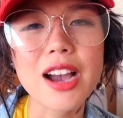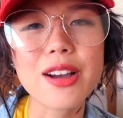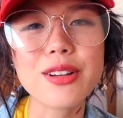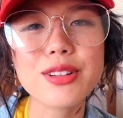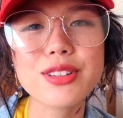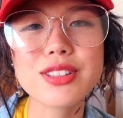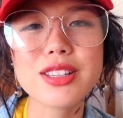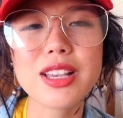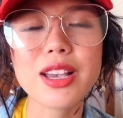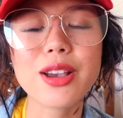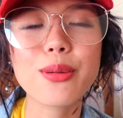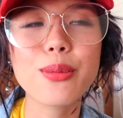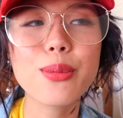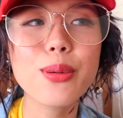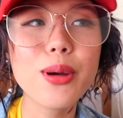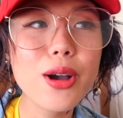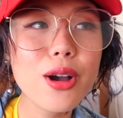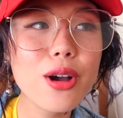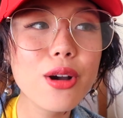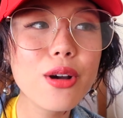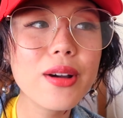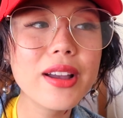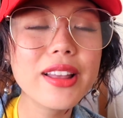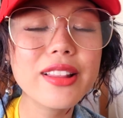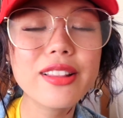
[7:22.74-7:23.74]
I was like, whoa,
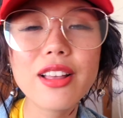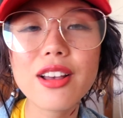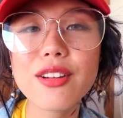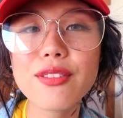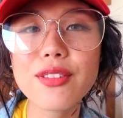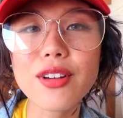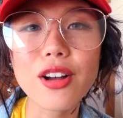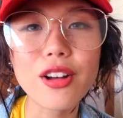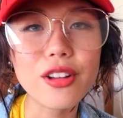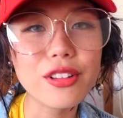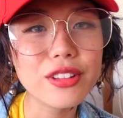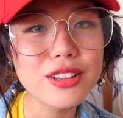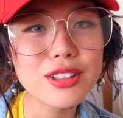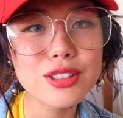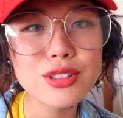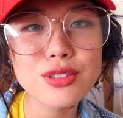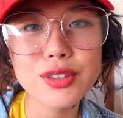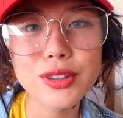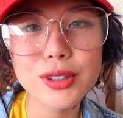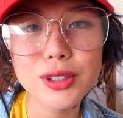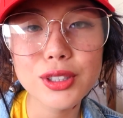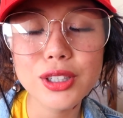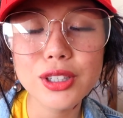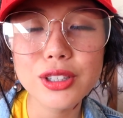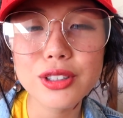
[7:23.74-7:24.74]
I love all these
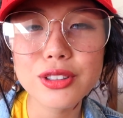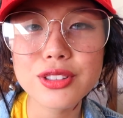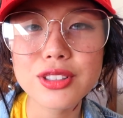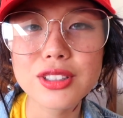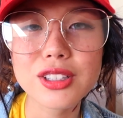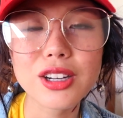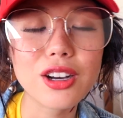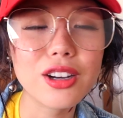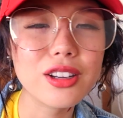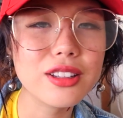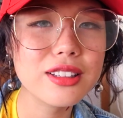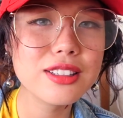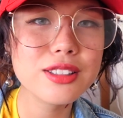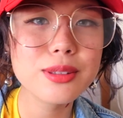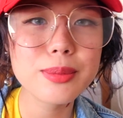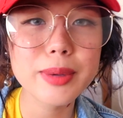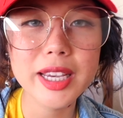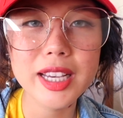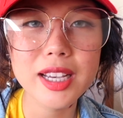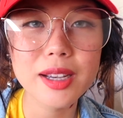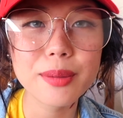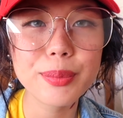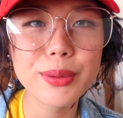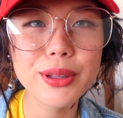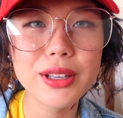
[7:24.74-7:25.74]
photos and all these
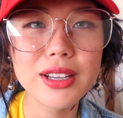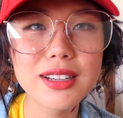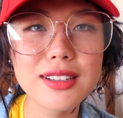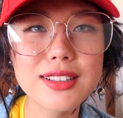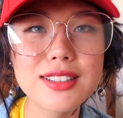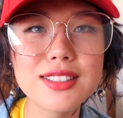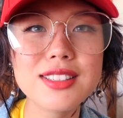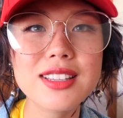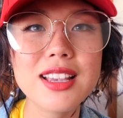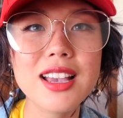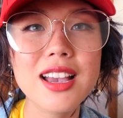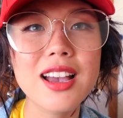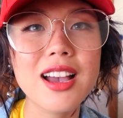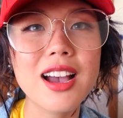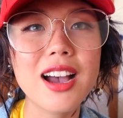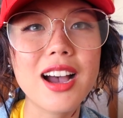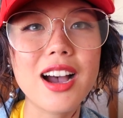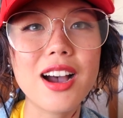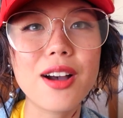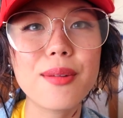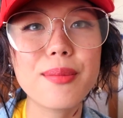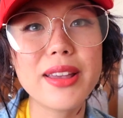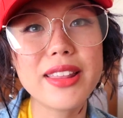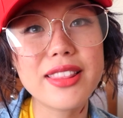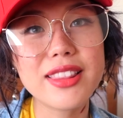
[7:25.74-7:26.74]
makeup looks.
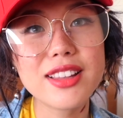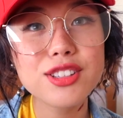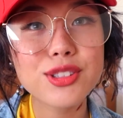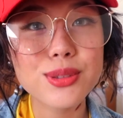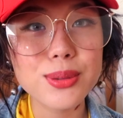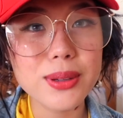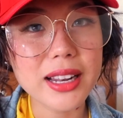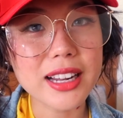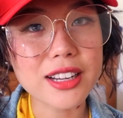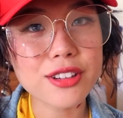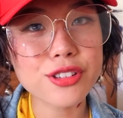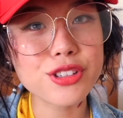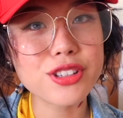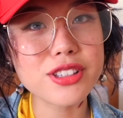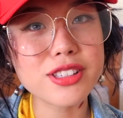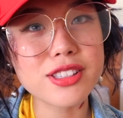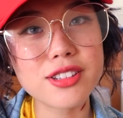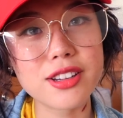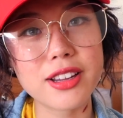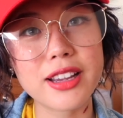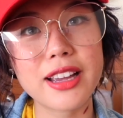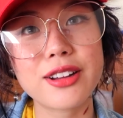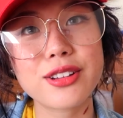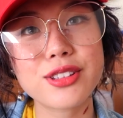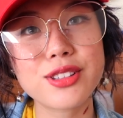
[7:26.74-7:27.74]
And this one actually
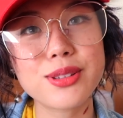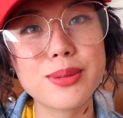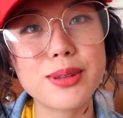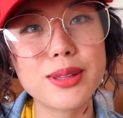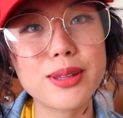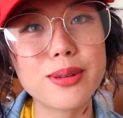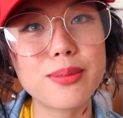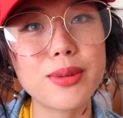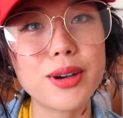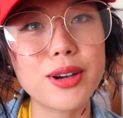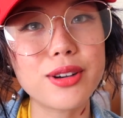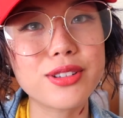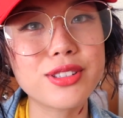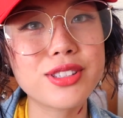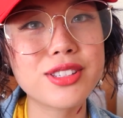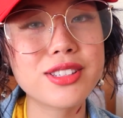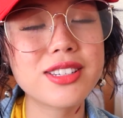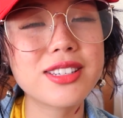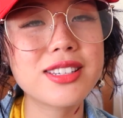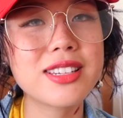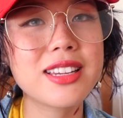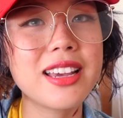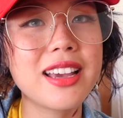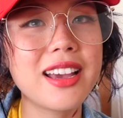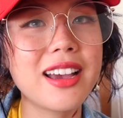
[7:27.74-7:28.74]
stuck out to me the
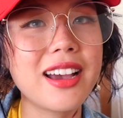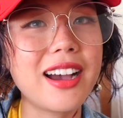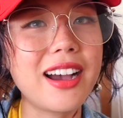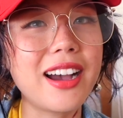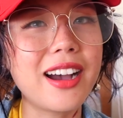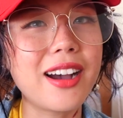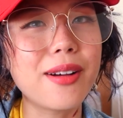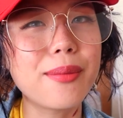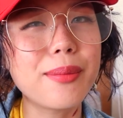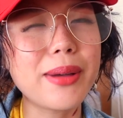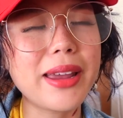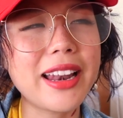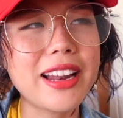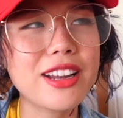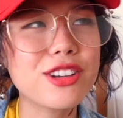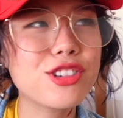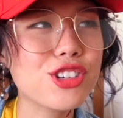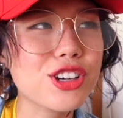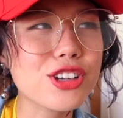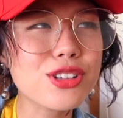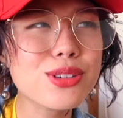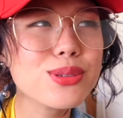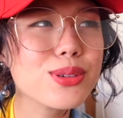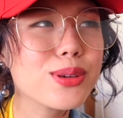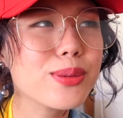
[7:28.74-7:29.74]
most. And I
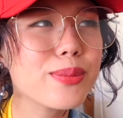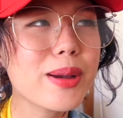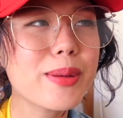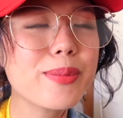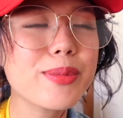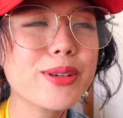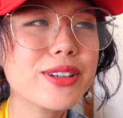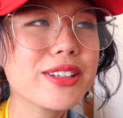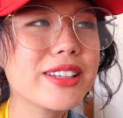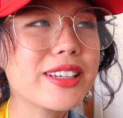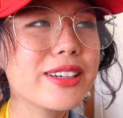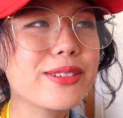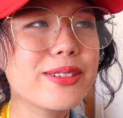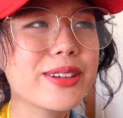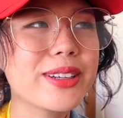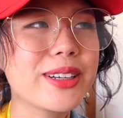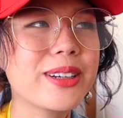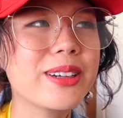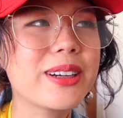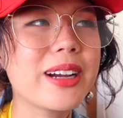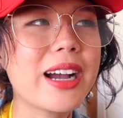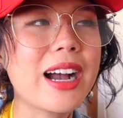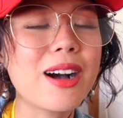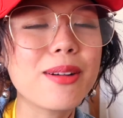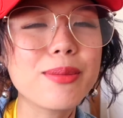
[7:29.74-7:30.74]
just remembered it when
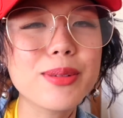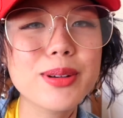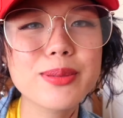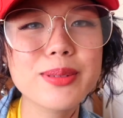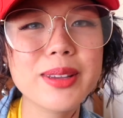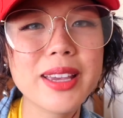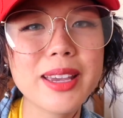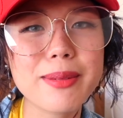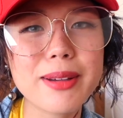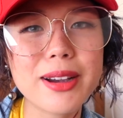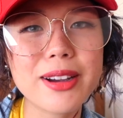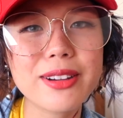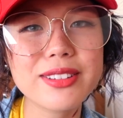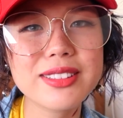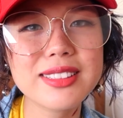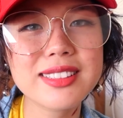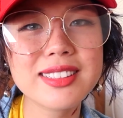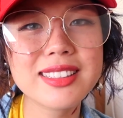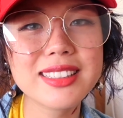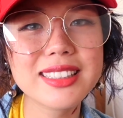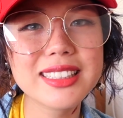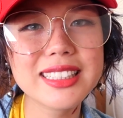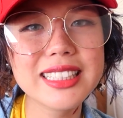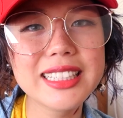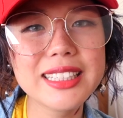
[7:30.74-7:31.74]
her album came out
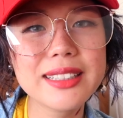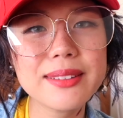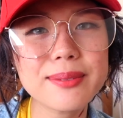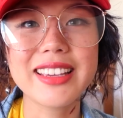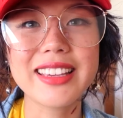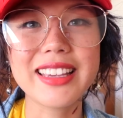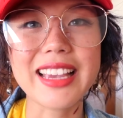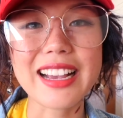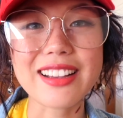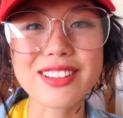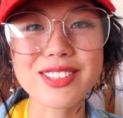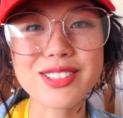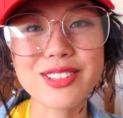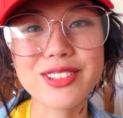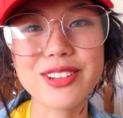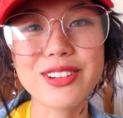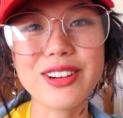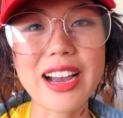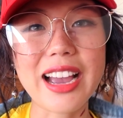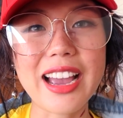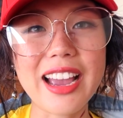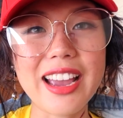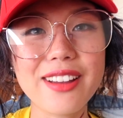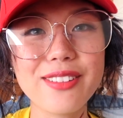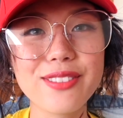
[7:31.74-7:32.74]
recently. Yeah, so
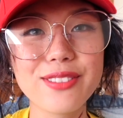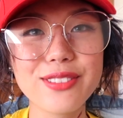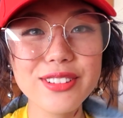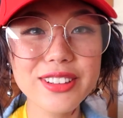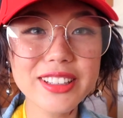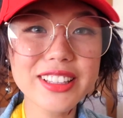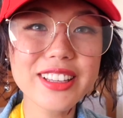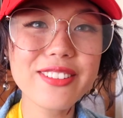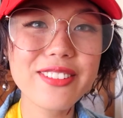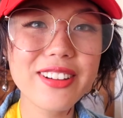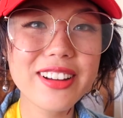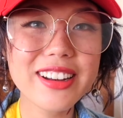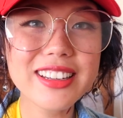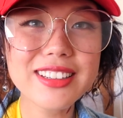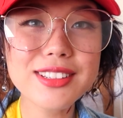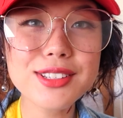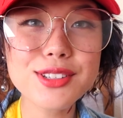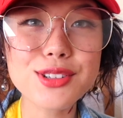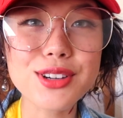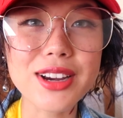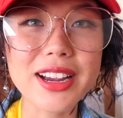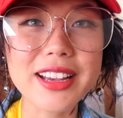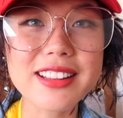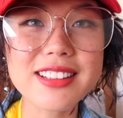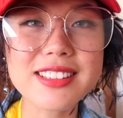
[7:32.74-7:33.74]
I really wanted to
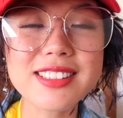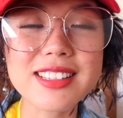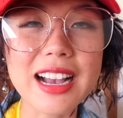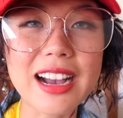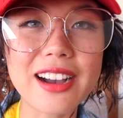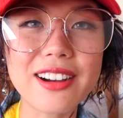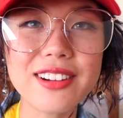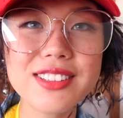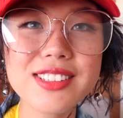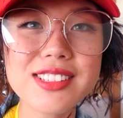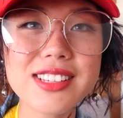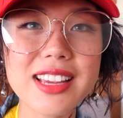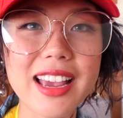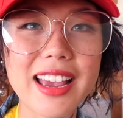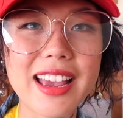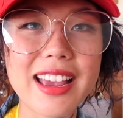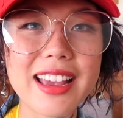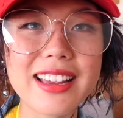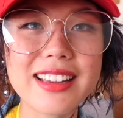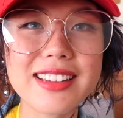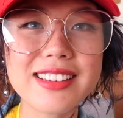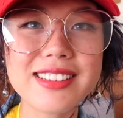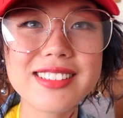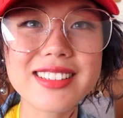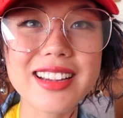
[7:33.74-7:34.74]
try this out
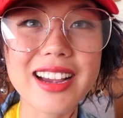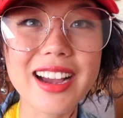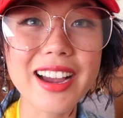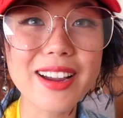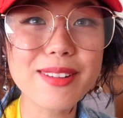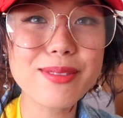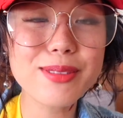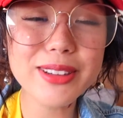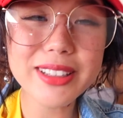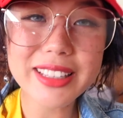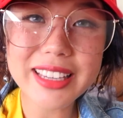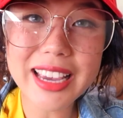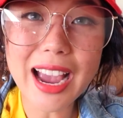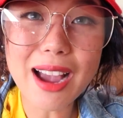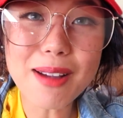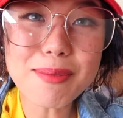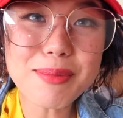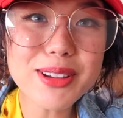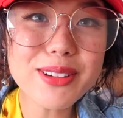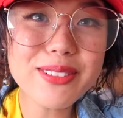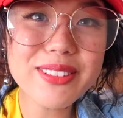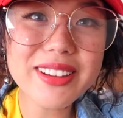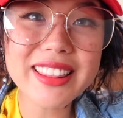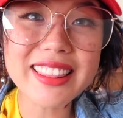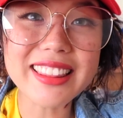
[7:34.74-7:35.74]
and I'm really
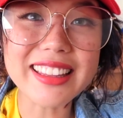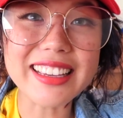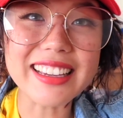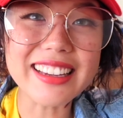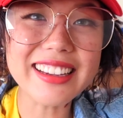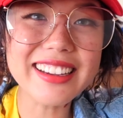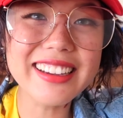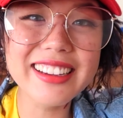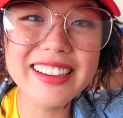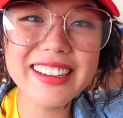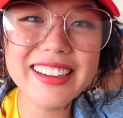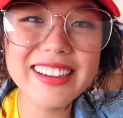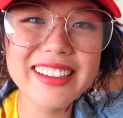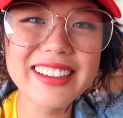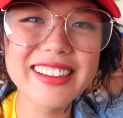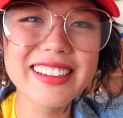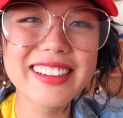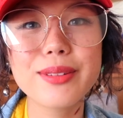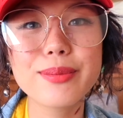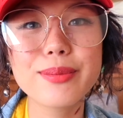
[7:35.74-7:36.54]
happy with it.